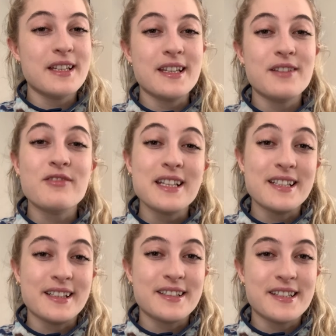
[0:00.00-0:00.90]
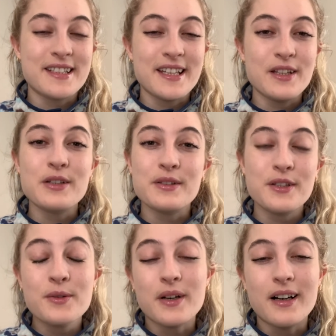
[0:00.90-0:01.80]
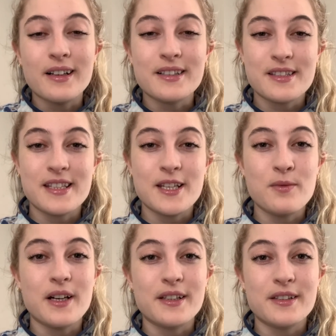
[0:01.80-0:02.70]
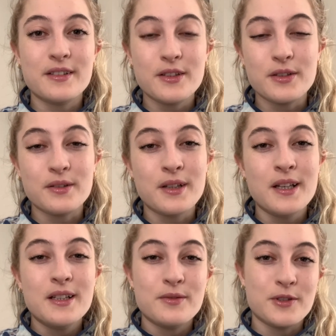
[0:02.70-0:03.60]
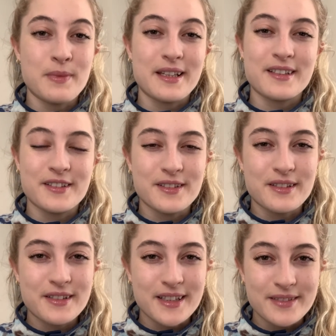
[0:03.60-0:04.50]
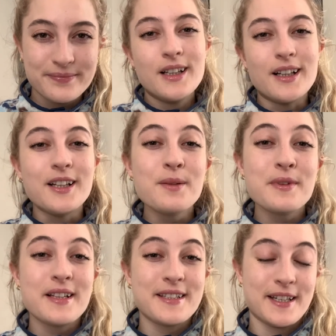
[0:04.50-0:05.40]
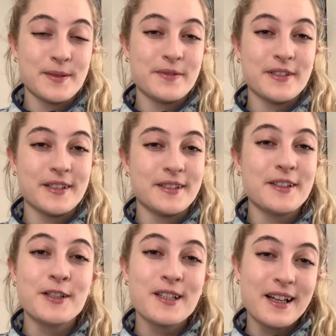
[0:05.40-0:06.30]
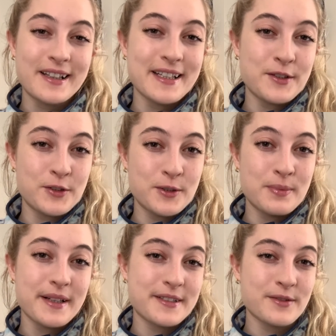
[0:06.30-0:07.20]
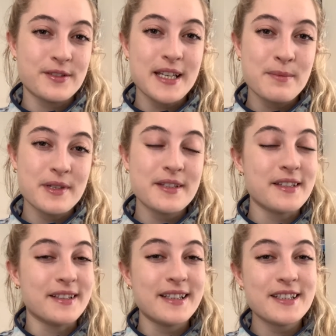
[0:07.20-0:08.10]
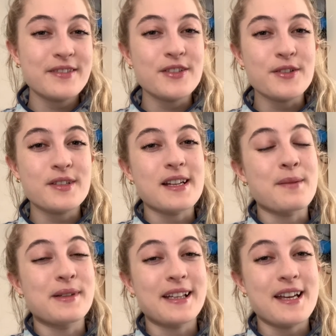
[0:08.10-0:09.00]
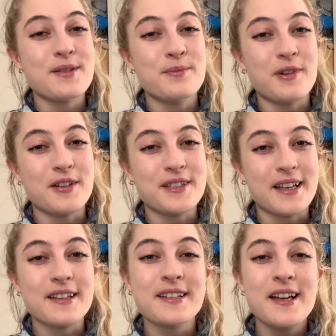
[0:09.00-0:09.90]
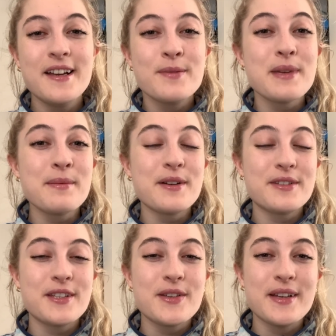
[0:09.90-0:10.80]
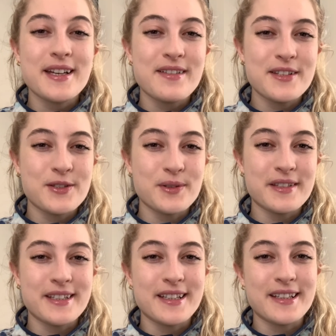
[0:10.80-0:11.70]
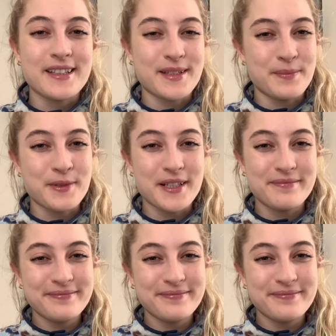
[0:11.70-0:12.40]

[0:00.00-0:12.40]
the reader to see who you are and see why you would make a good doctor. I hope that that's helpful. Good luck in your personal statements and interviews and application process. Maybe I'll see you here in Swansea at some point.